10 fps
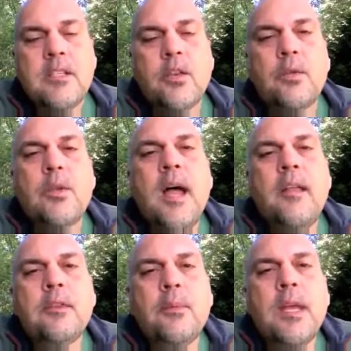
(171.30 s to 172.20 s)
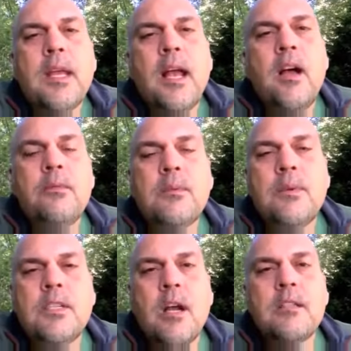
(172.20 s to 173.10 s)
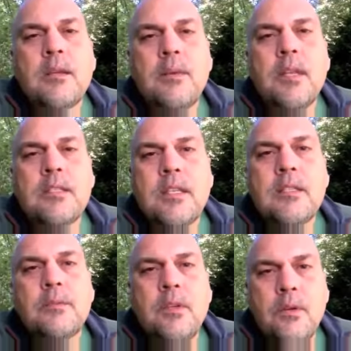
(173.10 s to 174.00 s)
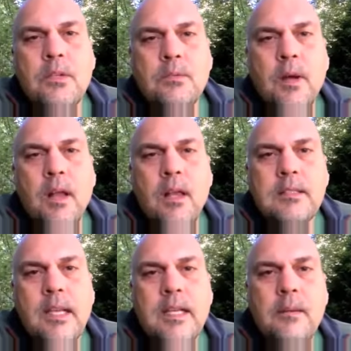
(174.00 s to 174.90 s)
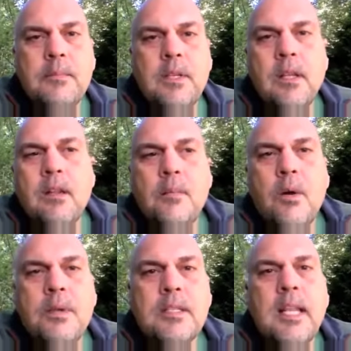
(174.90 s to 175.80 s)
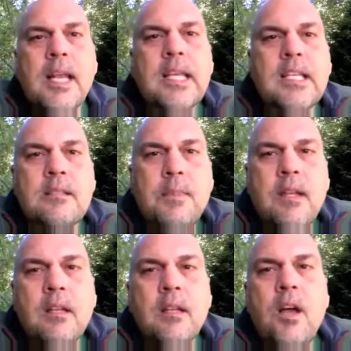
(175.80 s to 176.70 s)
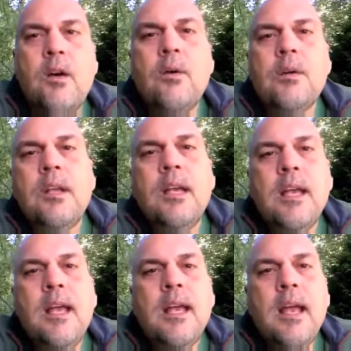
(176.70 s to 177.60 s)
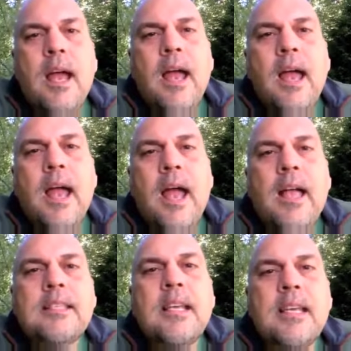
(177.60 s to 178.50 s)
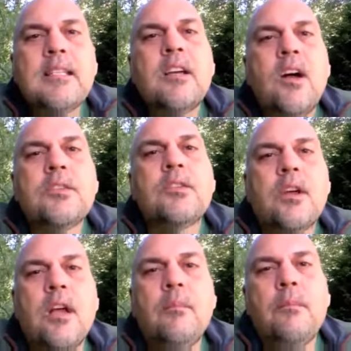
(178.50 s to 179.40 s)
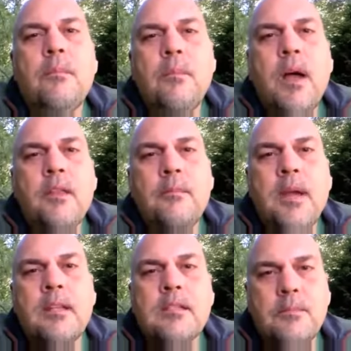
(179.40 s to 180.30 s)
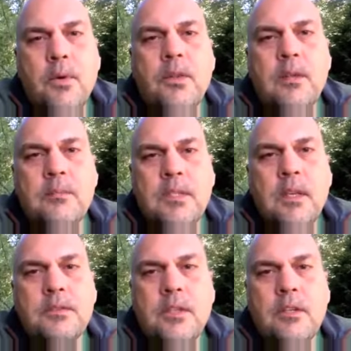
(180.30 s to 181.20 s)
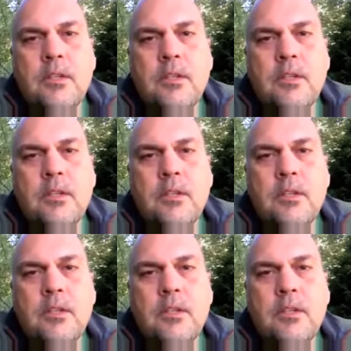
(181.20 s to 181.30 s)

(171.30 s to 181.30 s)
So throughout the weekend, I hope to be sharing some of these things with you as well as I come to little moments that I get to spend alone, as I get to also help other men support themselves in the